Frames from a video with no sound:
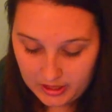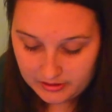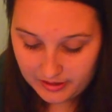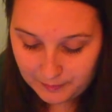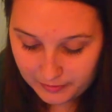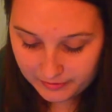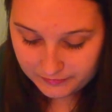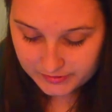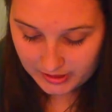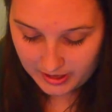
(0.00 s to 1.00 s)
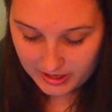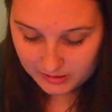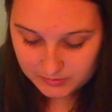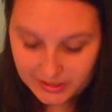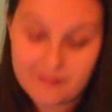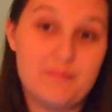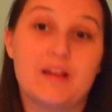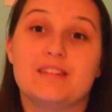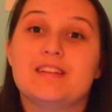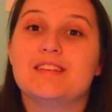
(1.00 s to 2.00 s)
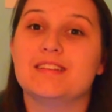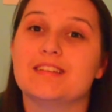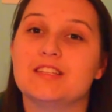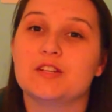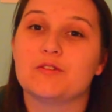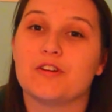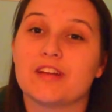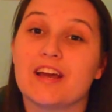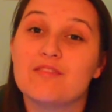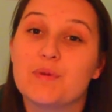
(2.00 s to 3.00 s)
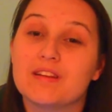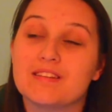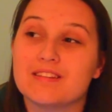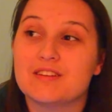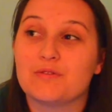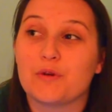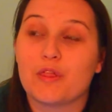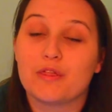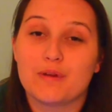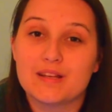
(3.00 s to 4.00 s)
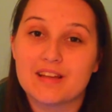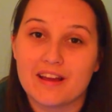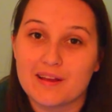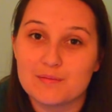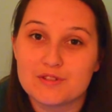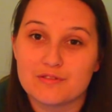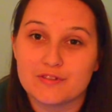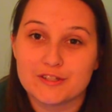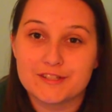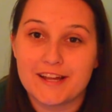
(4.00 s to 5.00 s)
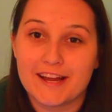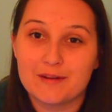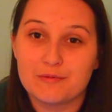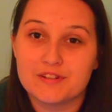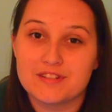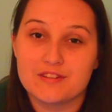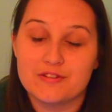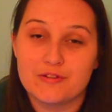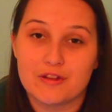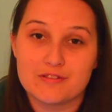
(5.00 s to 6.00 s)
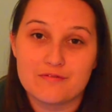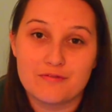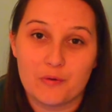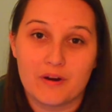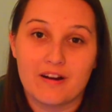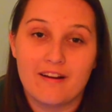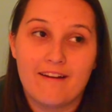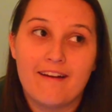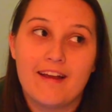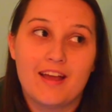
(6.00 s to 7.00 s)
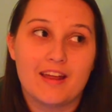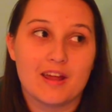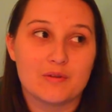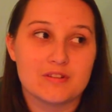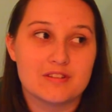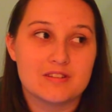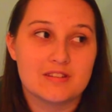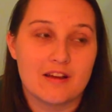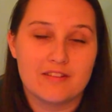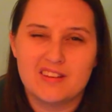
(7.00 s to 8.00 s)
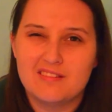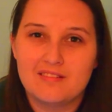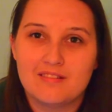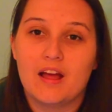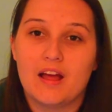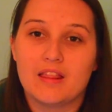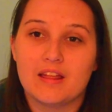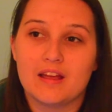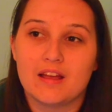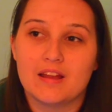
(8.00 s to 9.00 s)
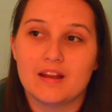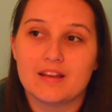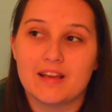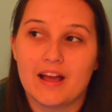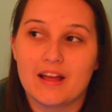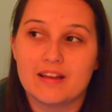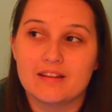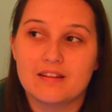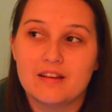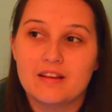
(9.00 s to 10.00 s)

Number of times I've been to Disney World. I've been to Disney World 3 times. The first time was in 2004, and I was 7, and then again